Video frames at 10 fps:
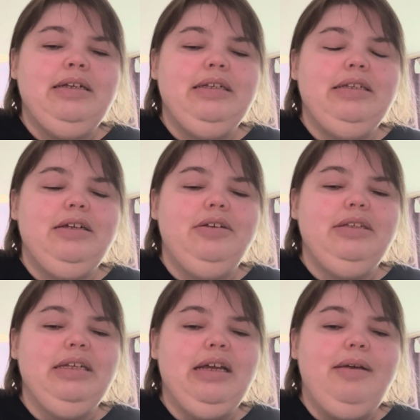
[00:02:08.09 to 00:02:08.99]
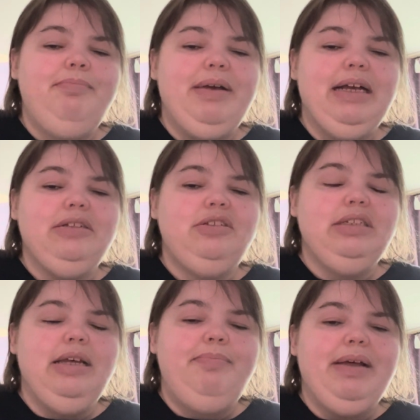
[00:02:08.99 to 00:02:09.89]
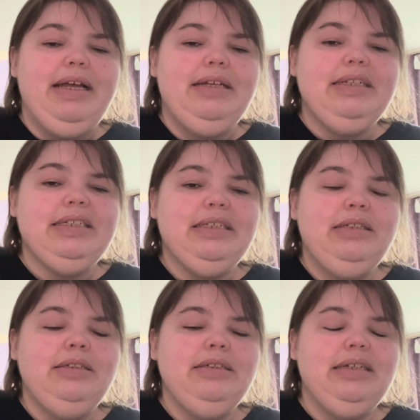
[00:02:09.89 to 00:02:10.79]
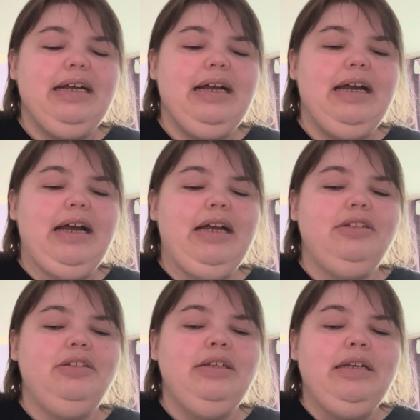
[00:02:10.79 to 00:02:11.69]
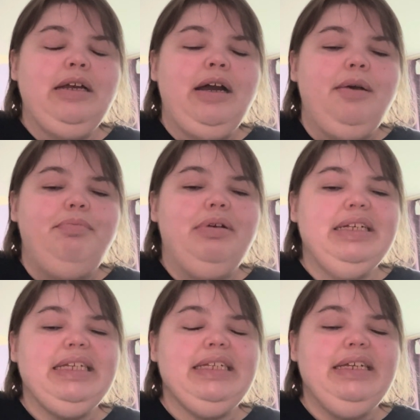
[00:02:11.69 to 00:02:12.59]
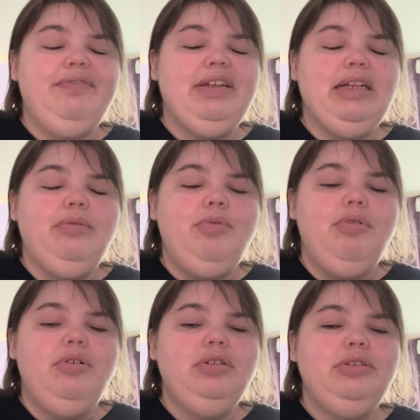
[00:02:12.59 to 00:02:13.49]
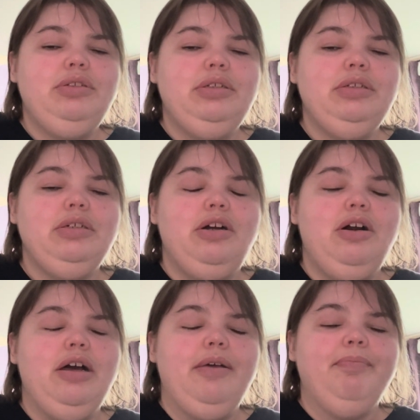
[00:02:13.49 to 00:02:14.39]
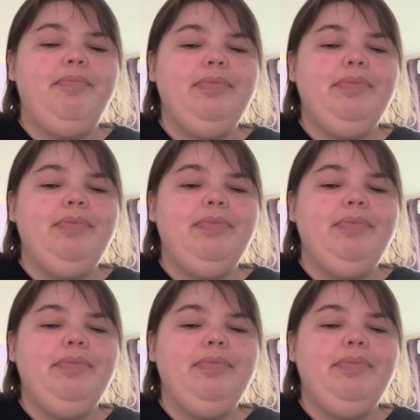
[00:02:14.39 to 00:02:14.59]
you know, they come back to their base and Price is given an award. Master